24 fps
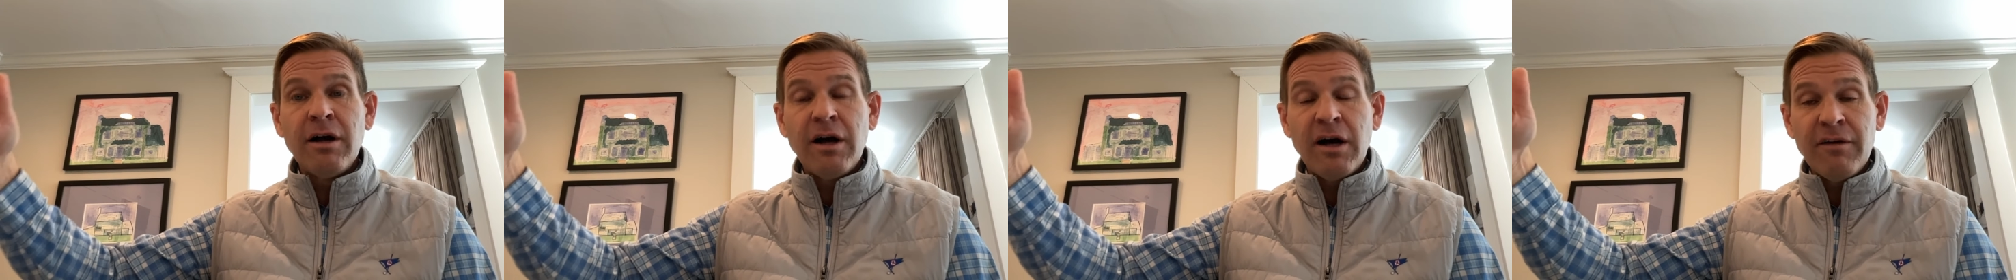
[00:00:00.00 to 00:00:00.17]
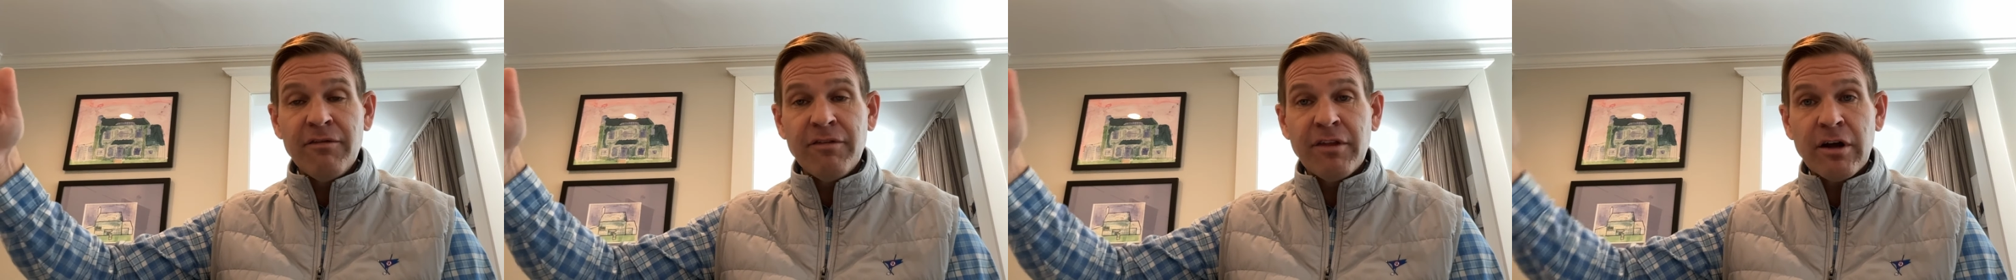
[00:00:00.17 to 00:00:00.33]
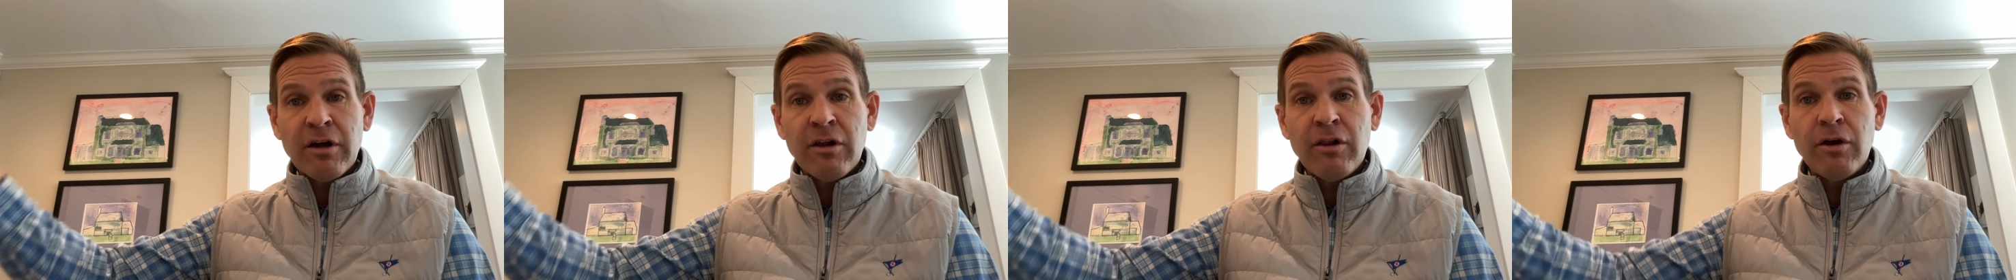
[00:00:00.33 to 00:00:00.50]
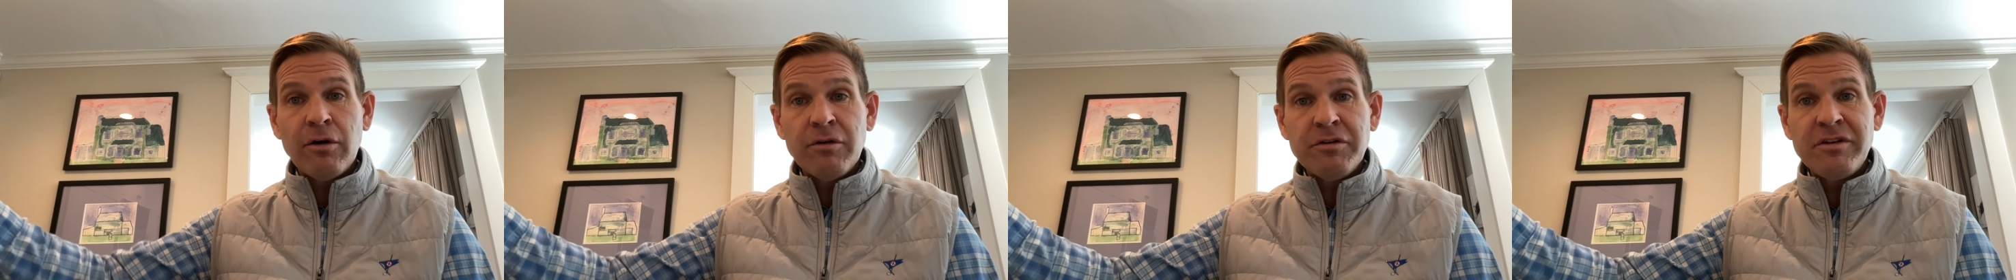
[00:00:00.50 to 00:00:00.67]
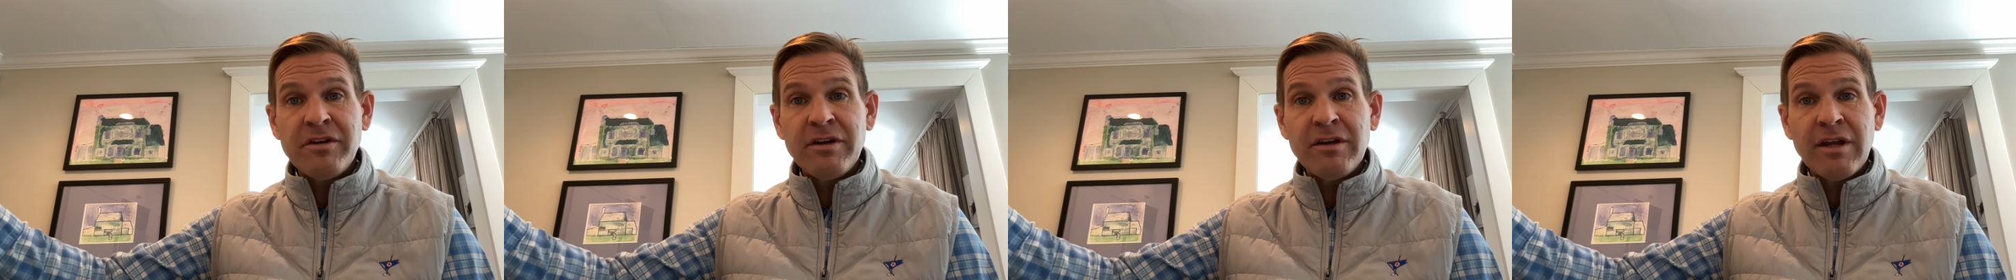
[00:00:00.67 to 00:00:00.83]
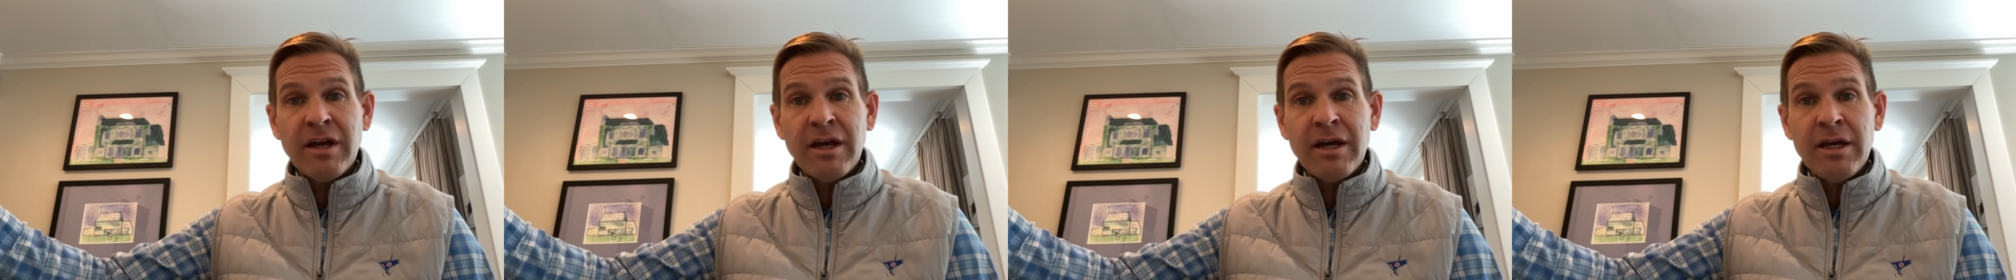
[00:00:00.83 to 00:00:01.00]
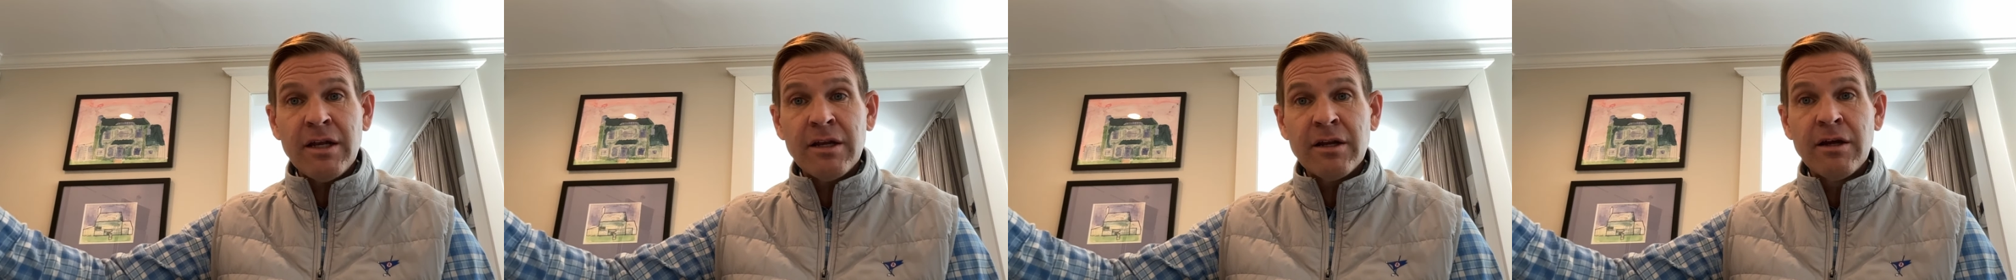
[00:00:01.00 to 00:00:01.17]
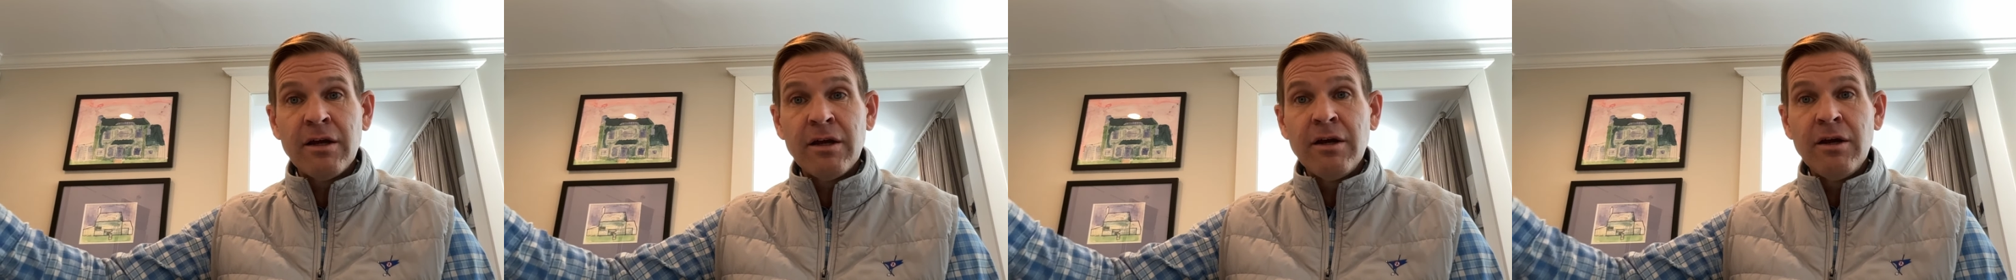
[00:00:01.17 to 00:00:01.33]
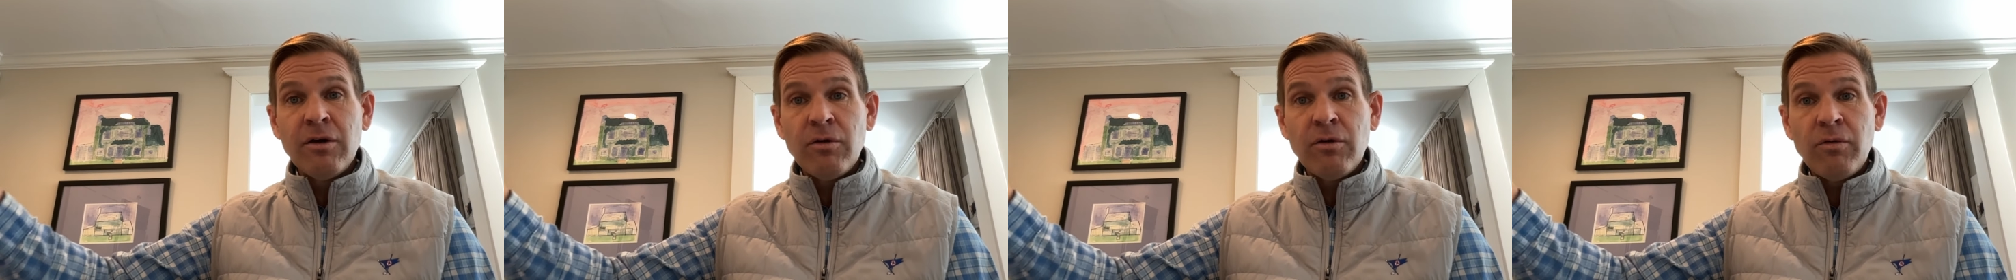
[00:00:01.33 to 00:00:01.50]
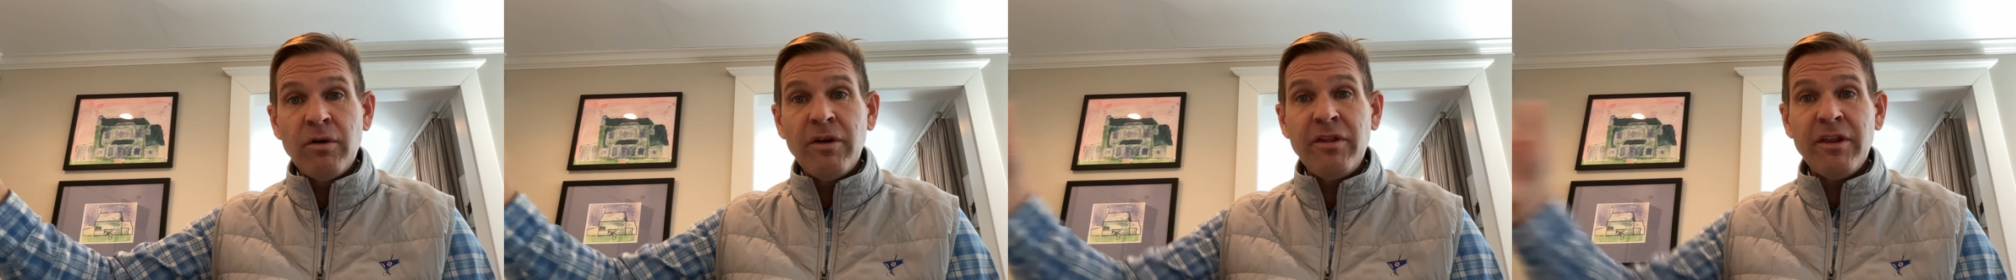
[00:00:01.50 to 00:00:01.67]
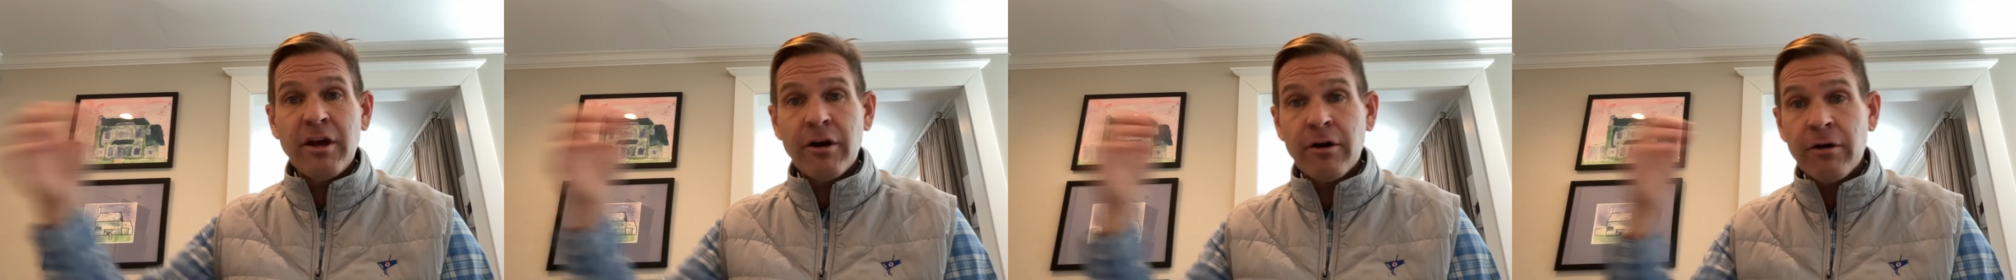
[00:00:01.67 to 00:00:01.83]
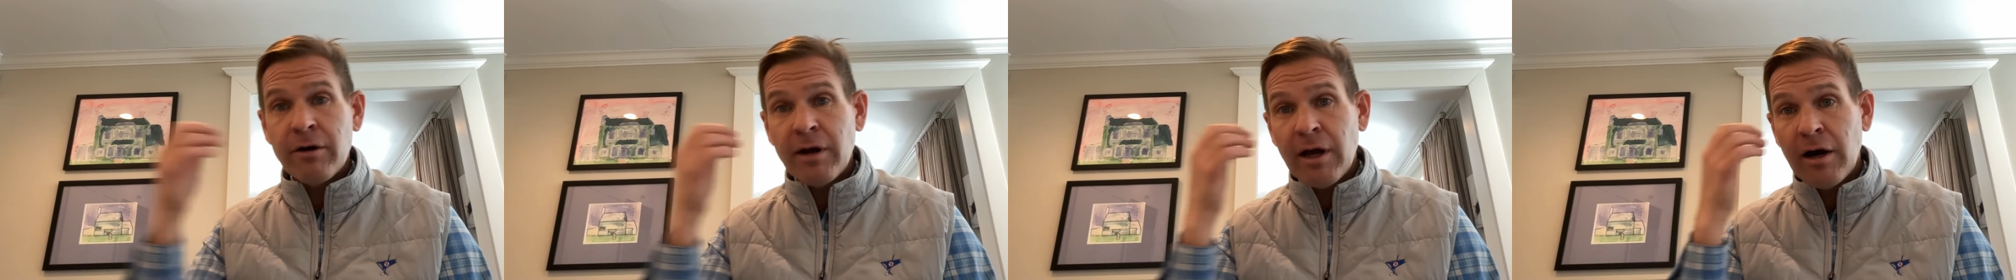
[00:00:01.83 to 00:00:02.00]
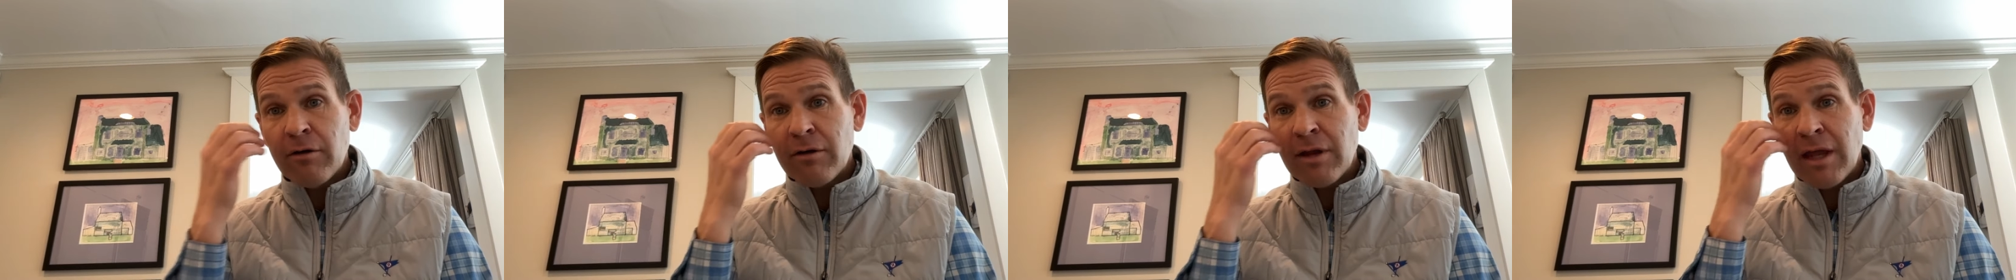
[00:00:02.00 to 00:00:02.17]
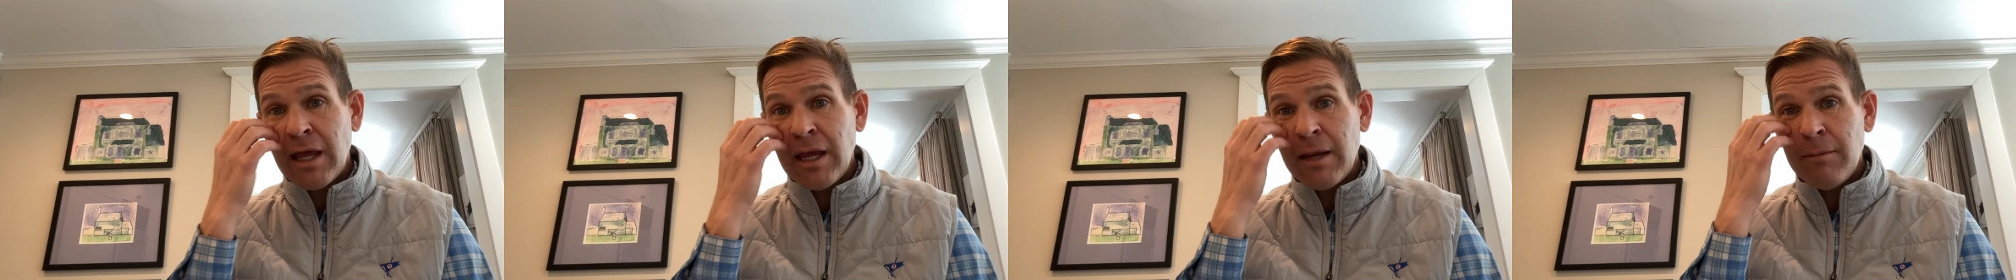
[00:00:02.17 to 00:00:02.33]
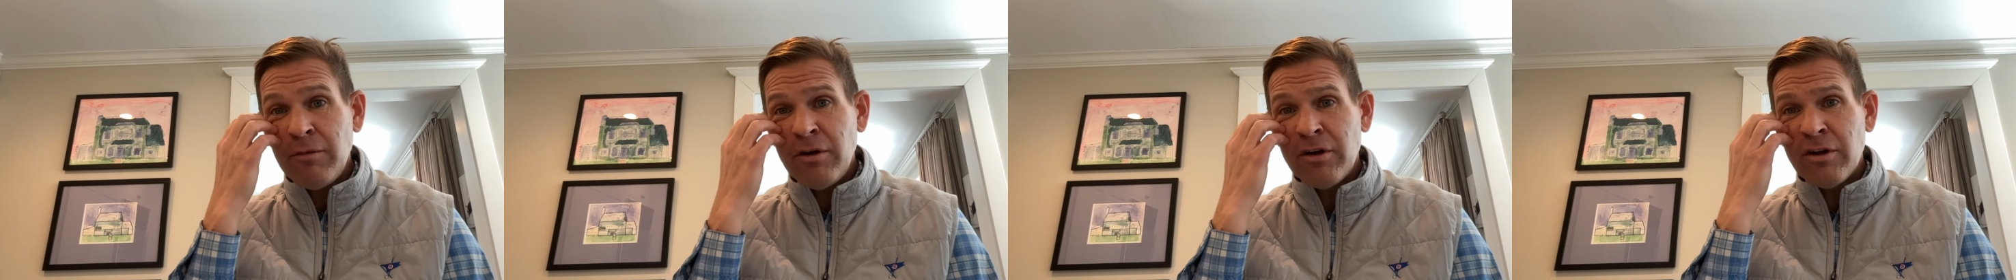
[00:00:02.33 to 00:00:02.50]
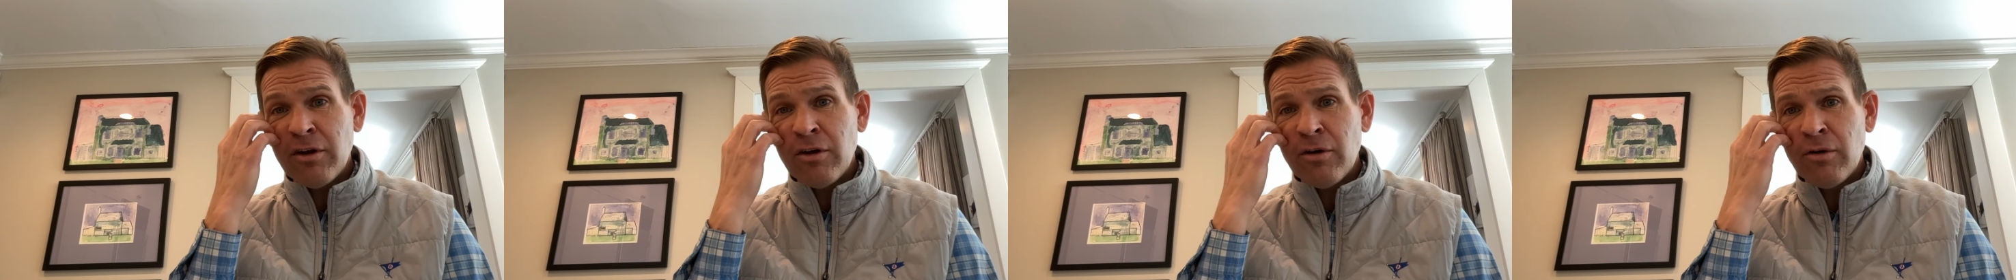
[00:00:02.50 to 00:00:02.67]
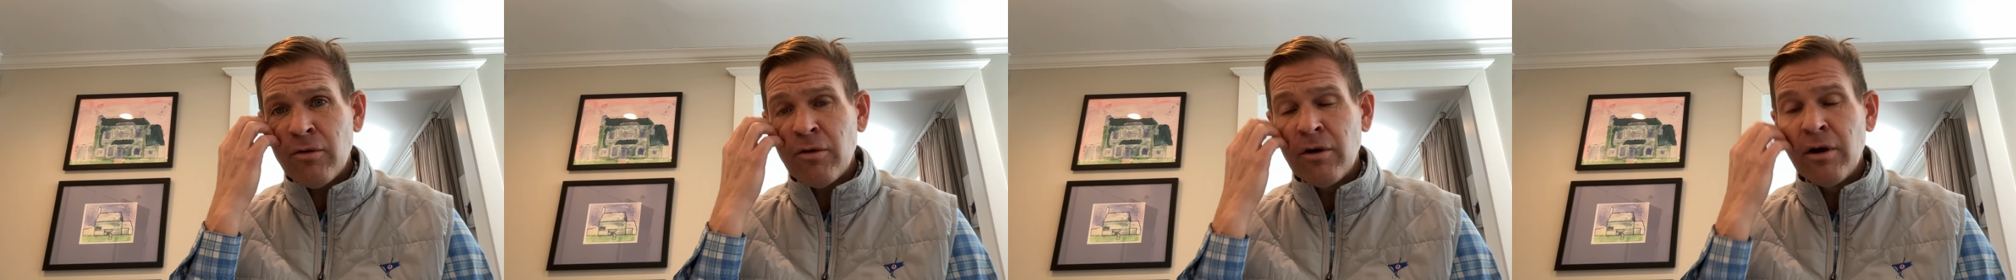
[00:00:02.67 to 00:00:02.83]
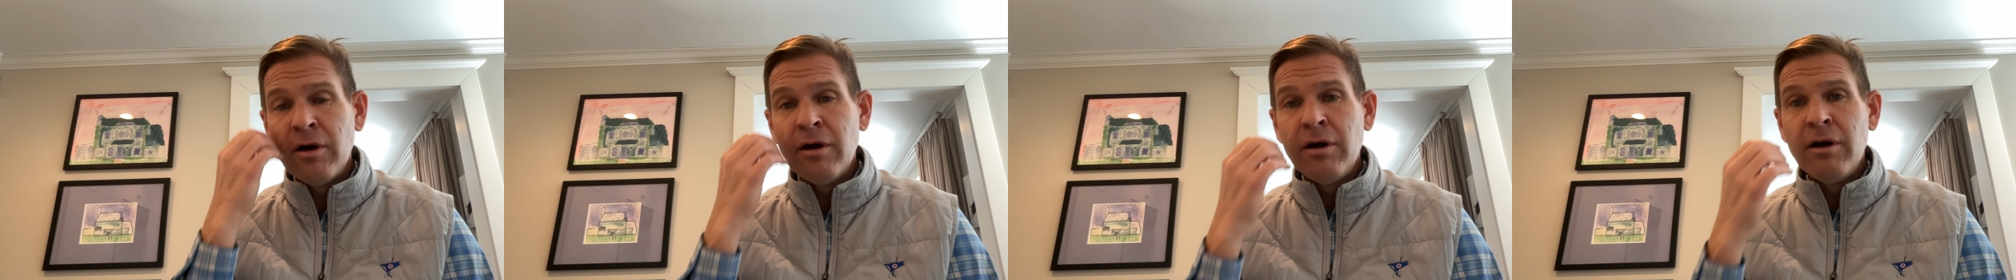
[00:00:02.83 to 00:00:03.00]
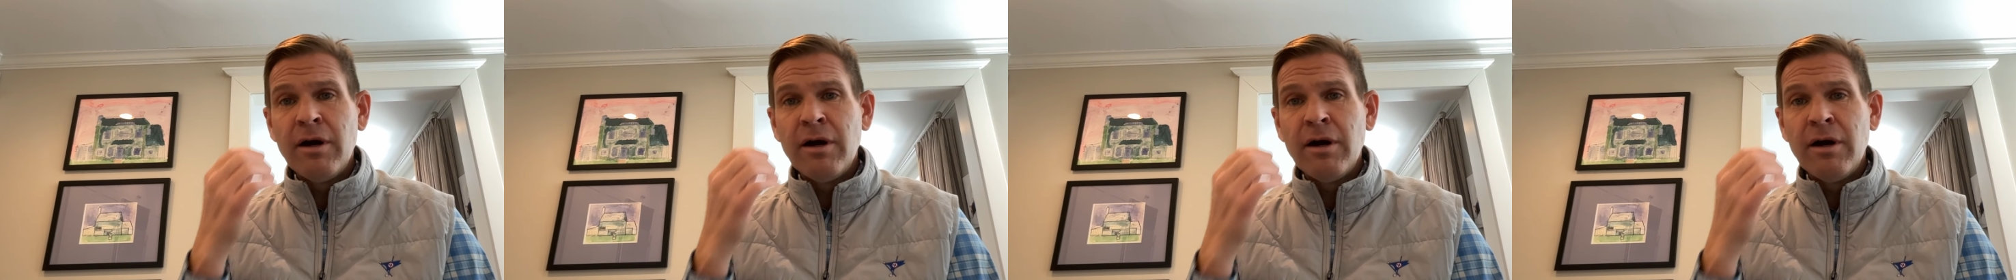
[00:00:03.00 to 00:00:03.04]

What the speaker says: of the closing date when the earnout came due.